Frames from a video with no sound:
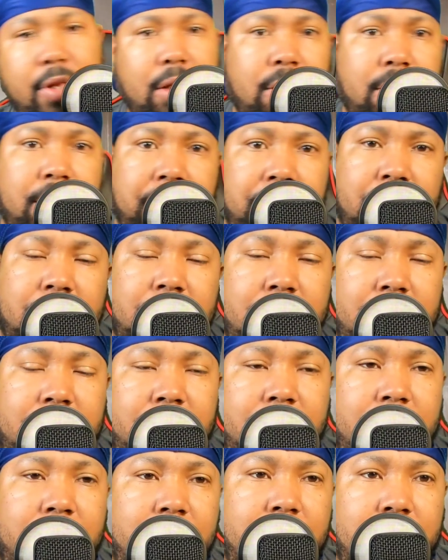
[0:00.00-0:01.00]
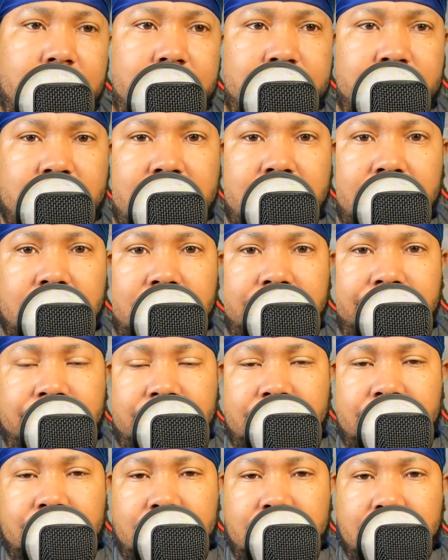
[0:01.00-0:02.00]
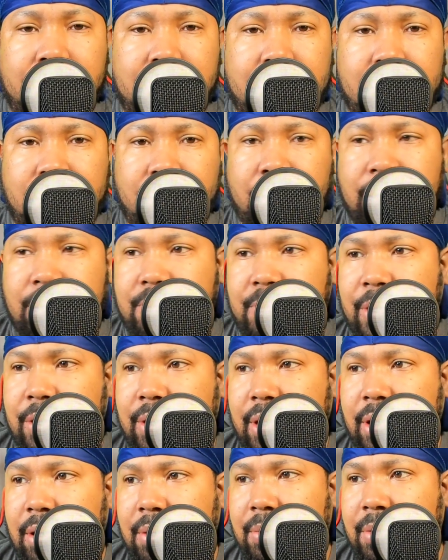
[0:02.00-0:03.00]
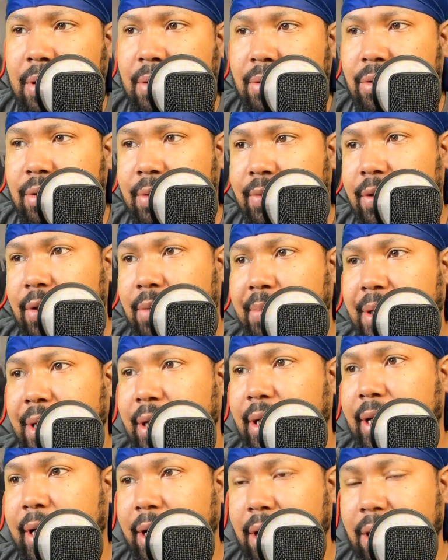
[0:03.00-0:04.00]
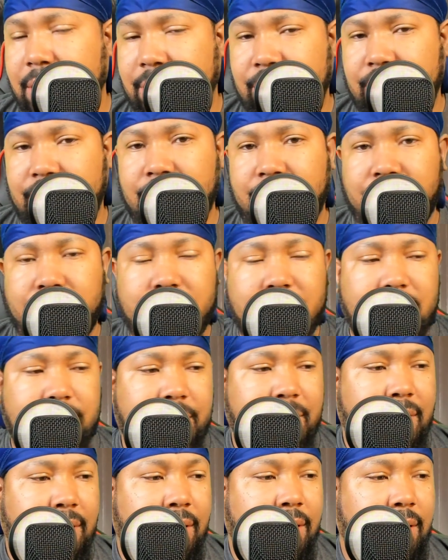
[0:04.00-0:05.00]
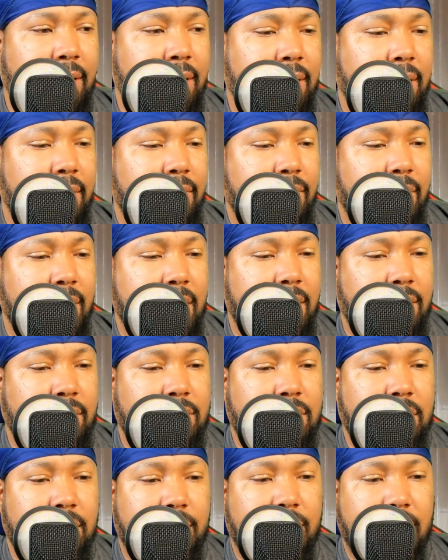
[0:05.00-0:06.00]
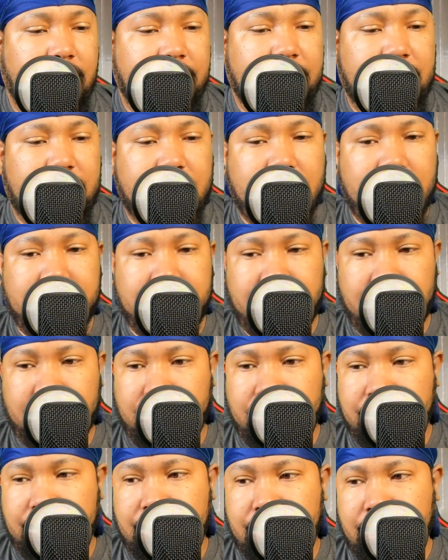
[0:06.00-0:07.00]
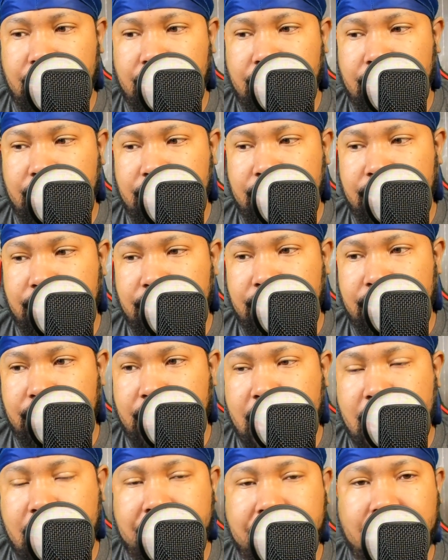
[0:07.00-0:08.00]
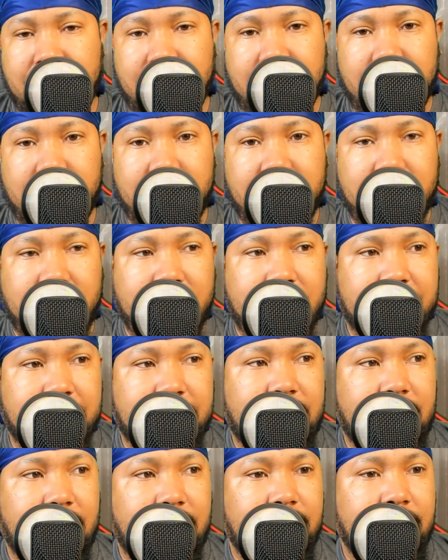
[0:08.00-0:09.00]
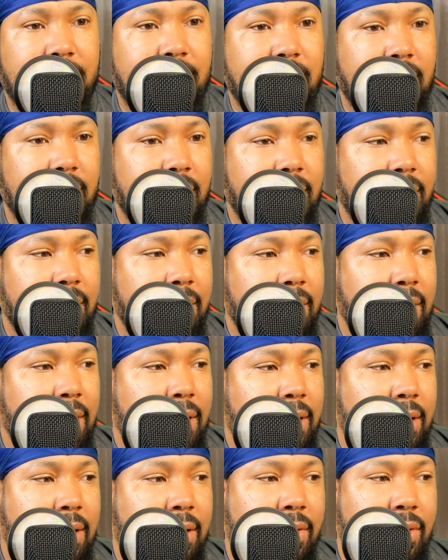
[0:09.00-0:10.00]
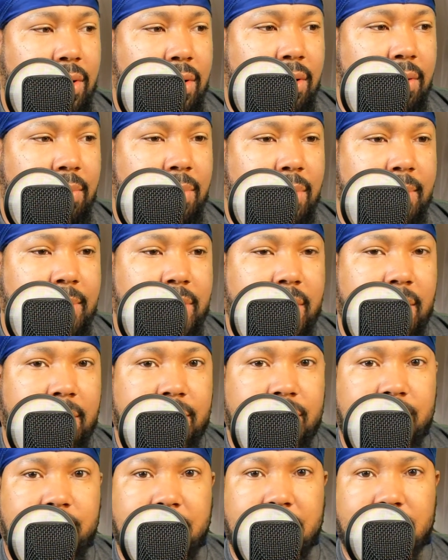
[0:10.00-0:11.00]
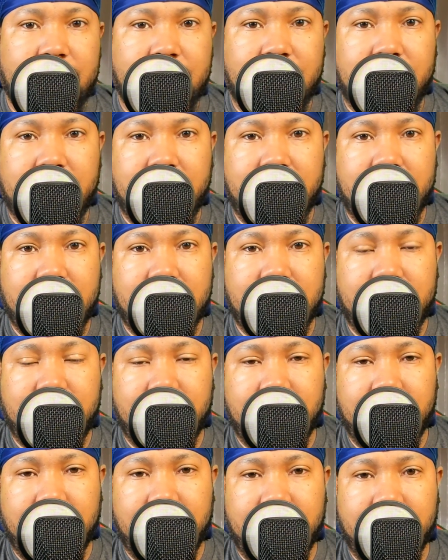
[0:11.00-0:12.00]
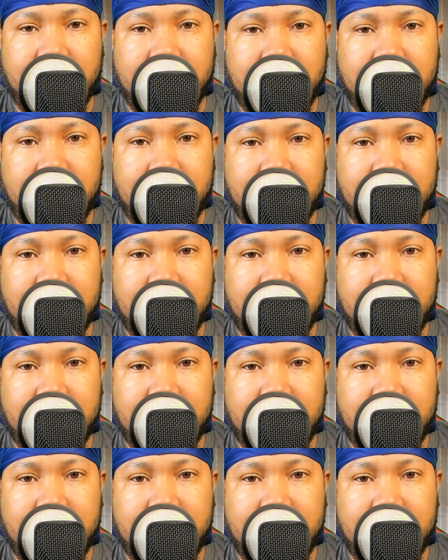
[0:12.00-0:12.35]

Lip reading: But I'm trying to let it fill in. My daughter's birthday coming up, so I want to be extra crispy when I go to the barbershop. You know what I'm saying? I admit, I am cheap. I only go to the barbershop on special occasions, for real.